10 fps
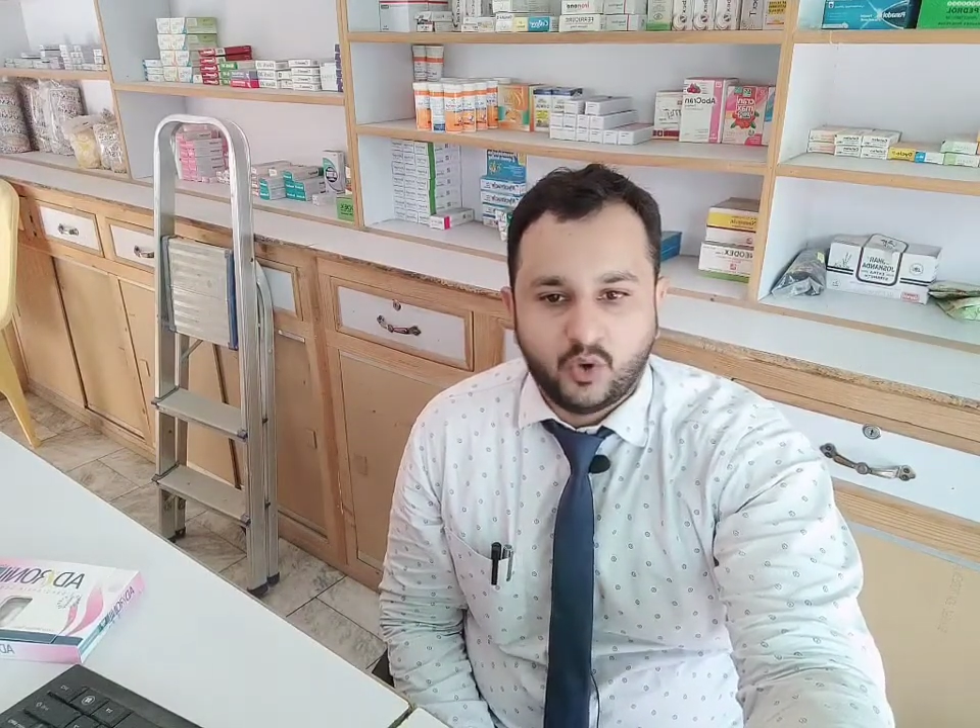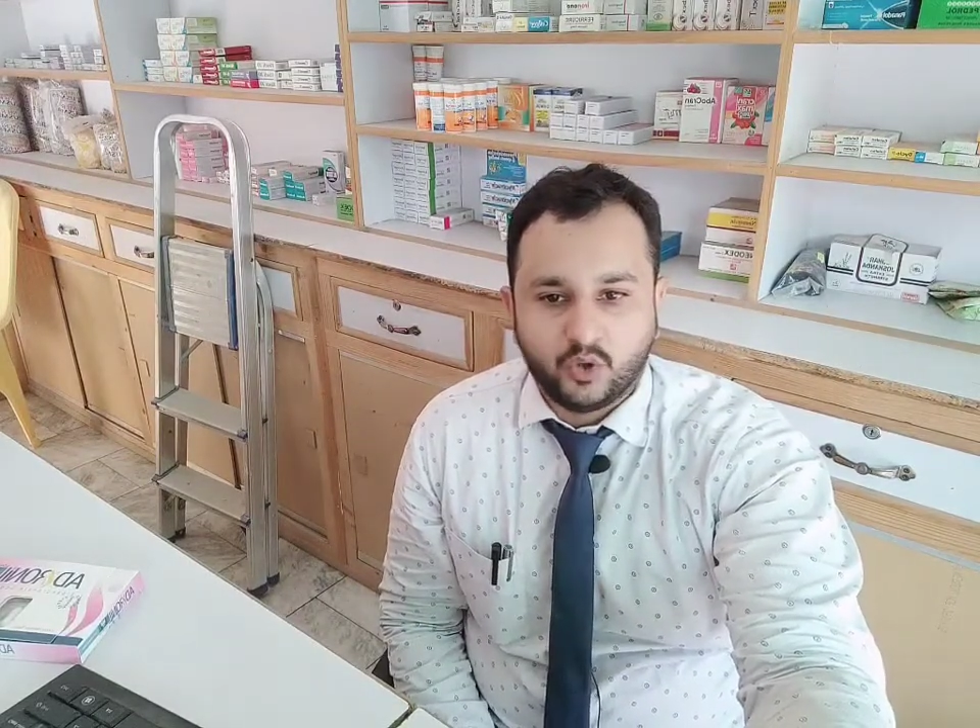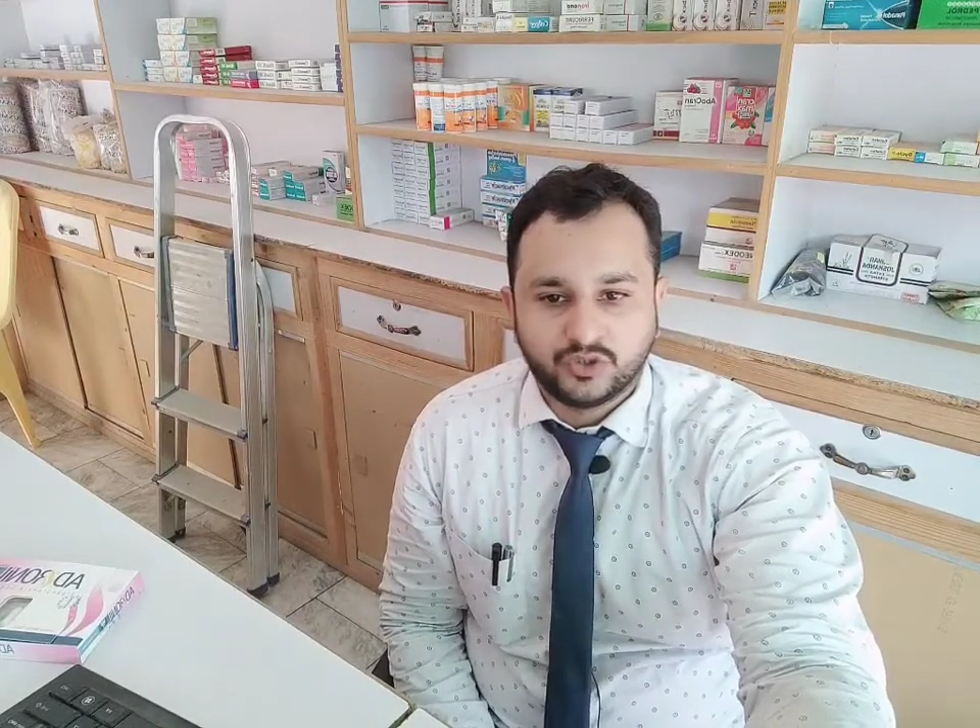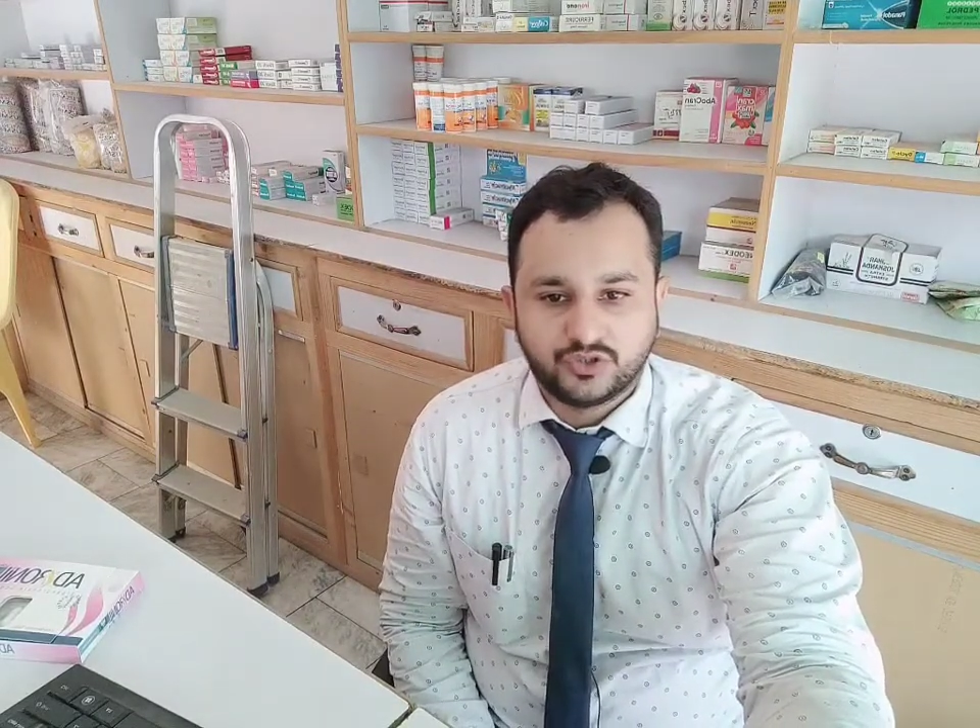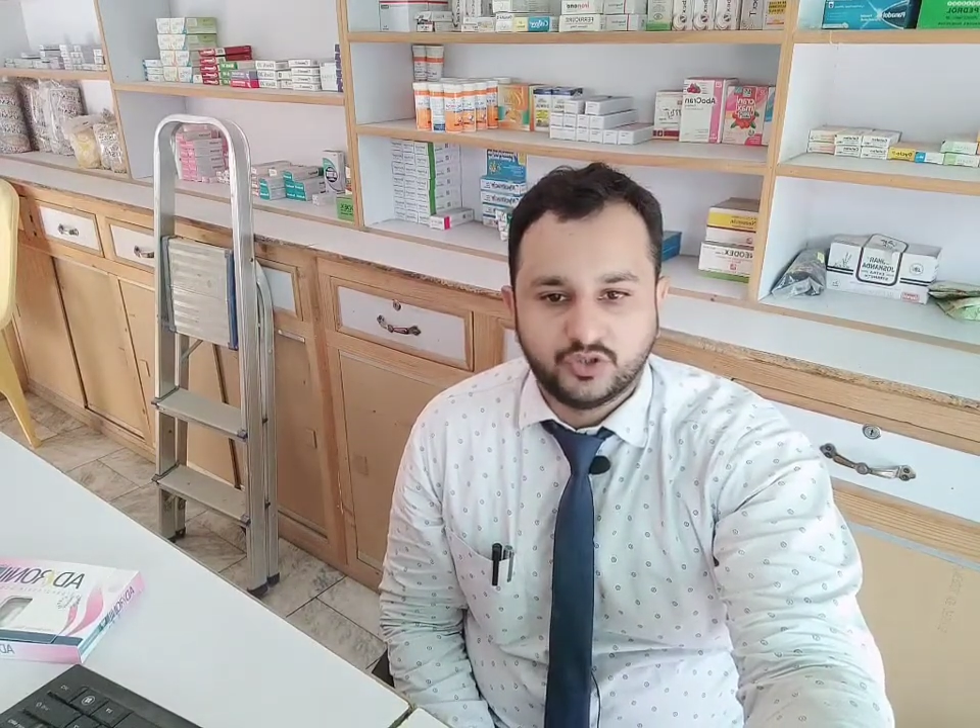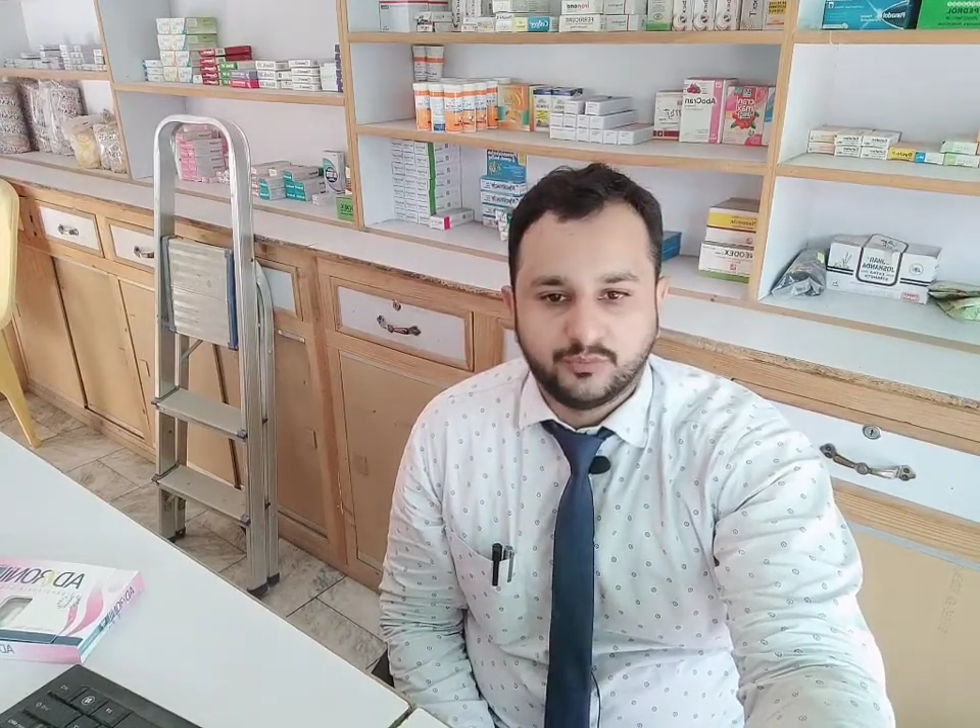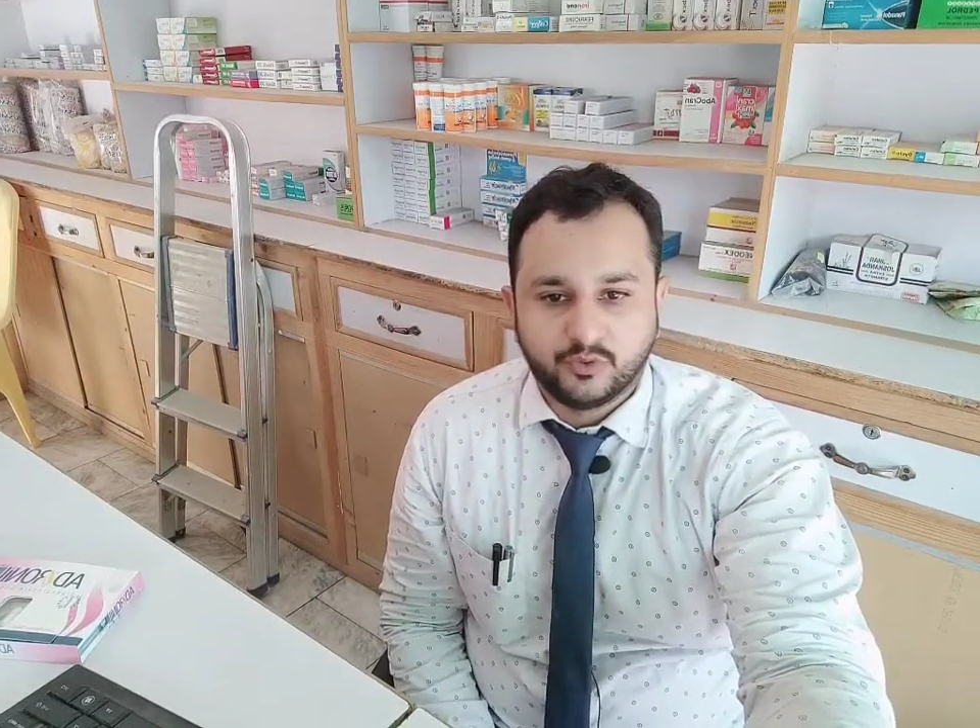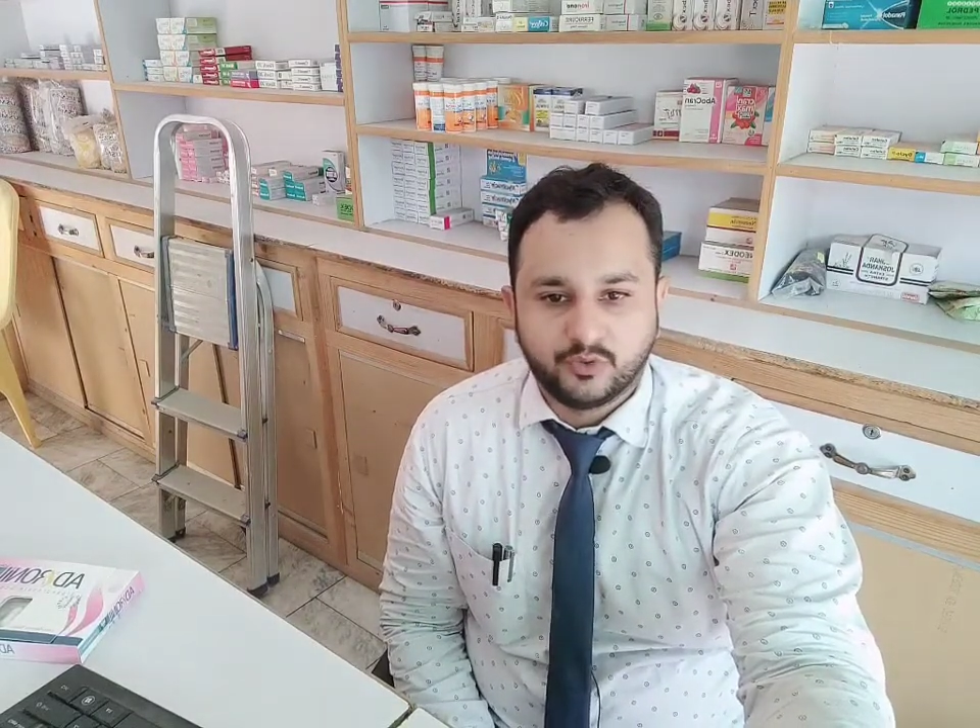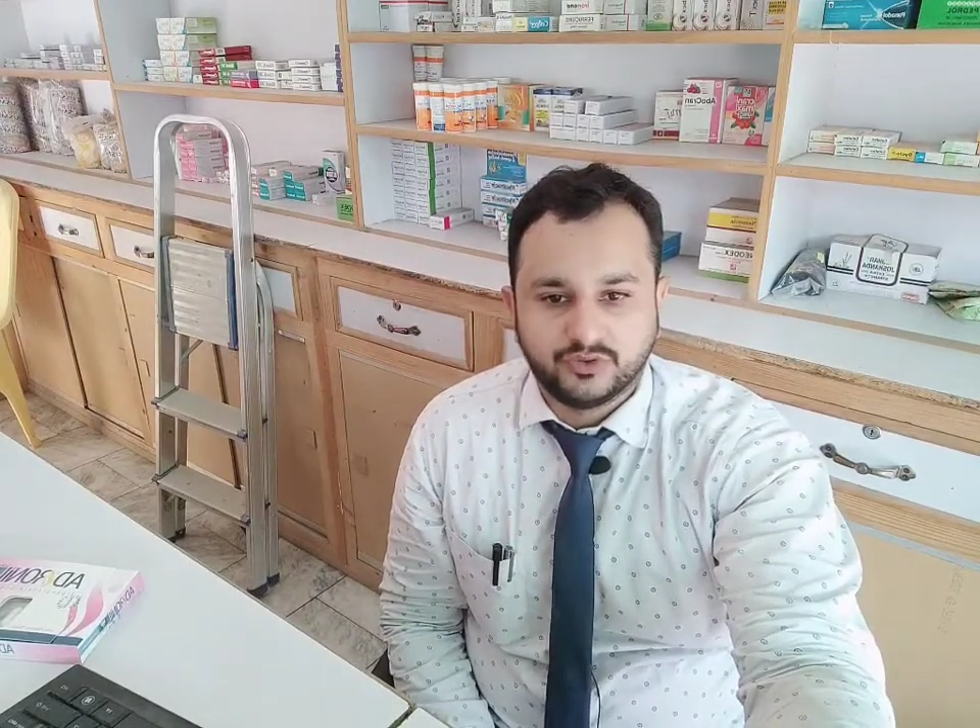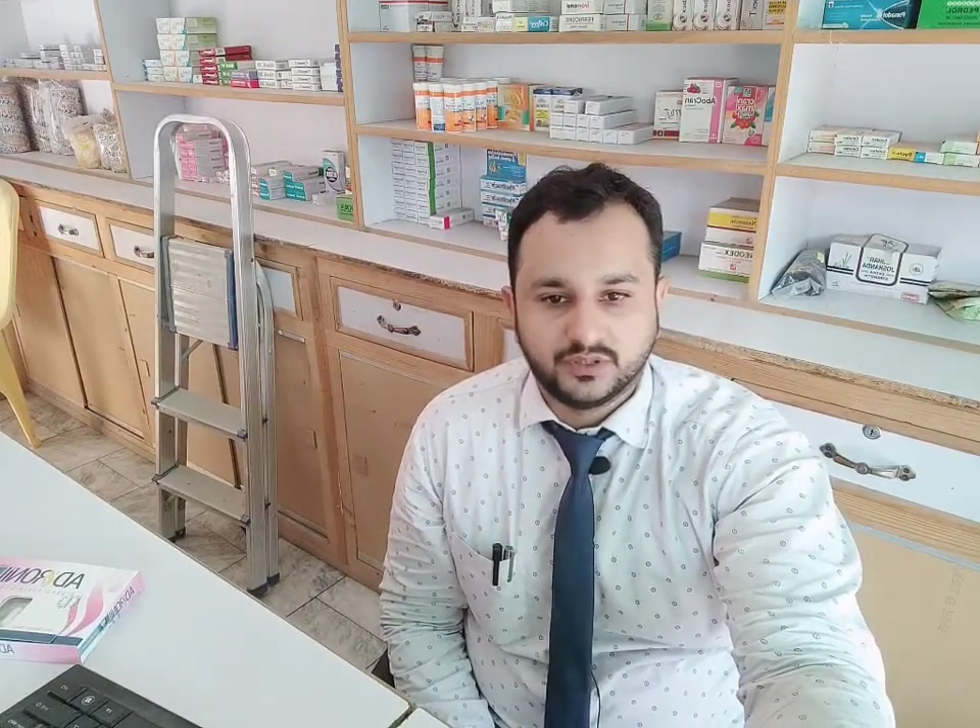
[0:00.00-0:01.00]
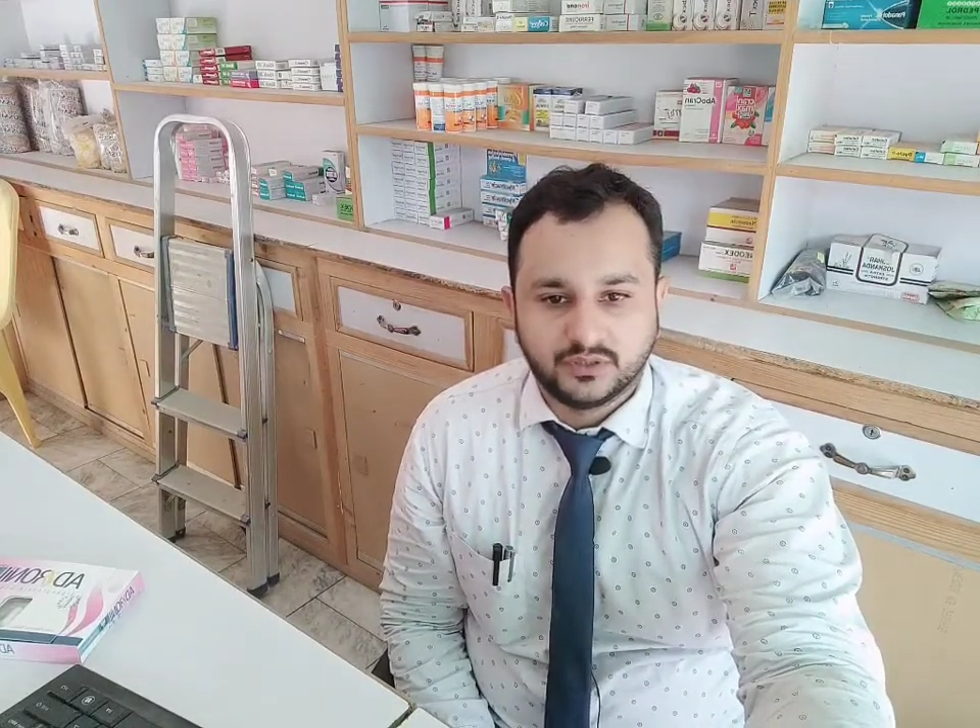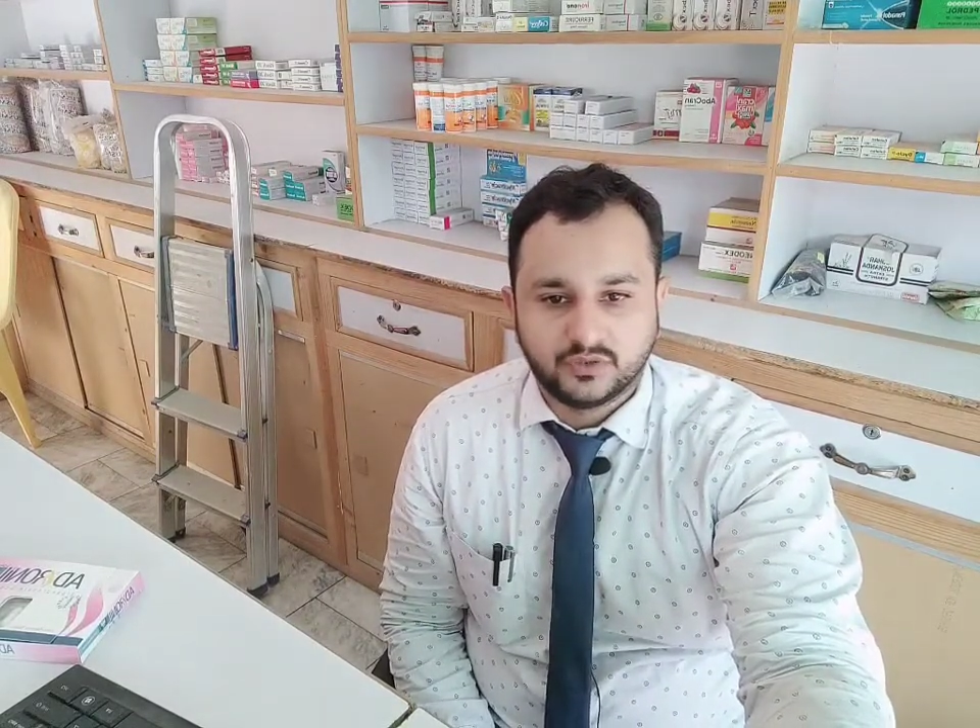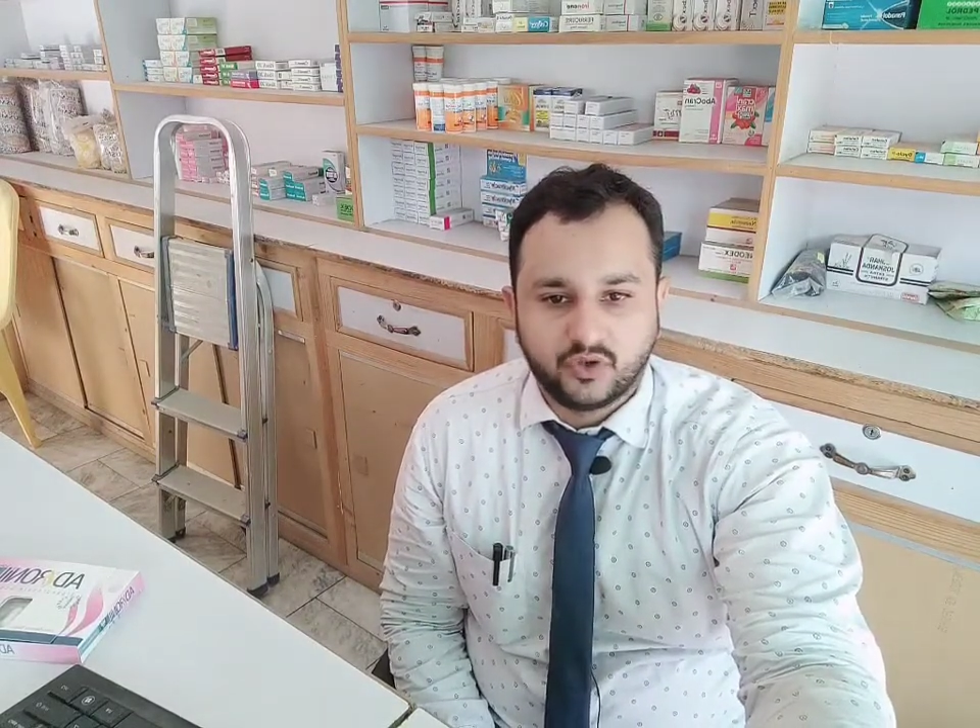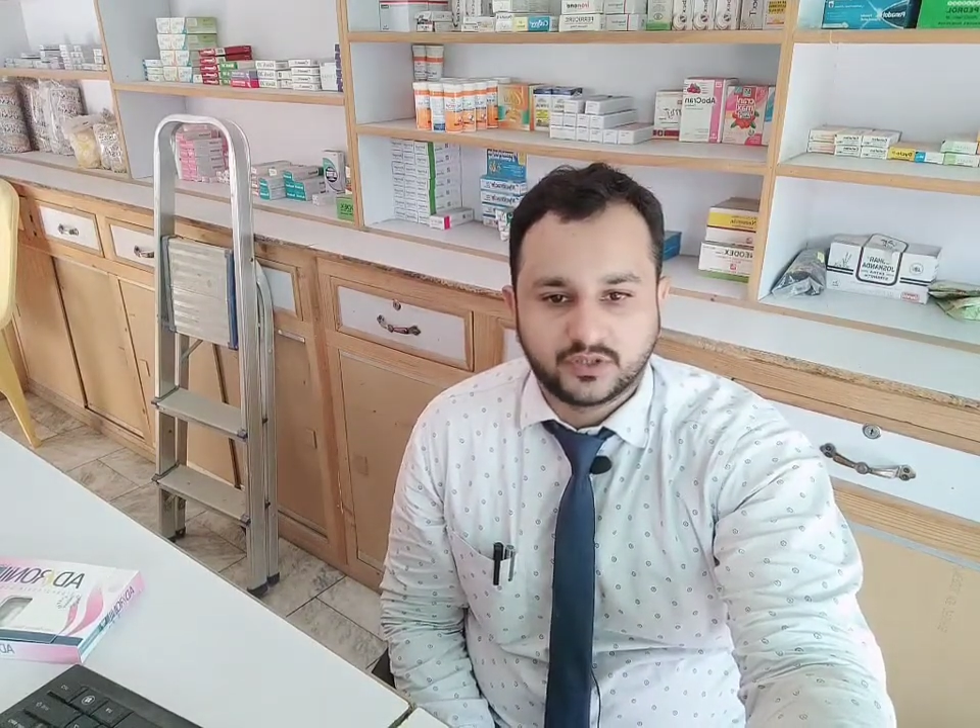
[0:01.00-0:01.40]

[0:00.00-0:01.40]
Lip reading: Osteoporosis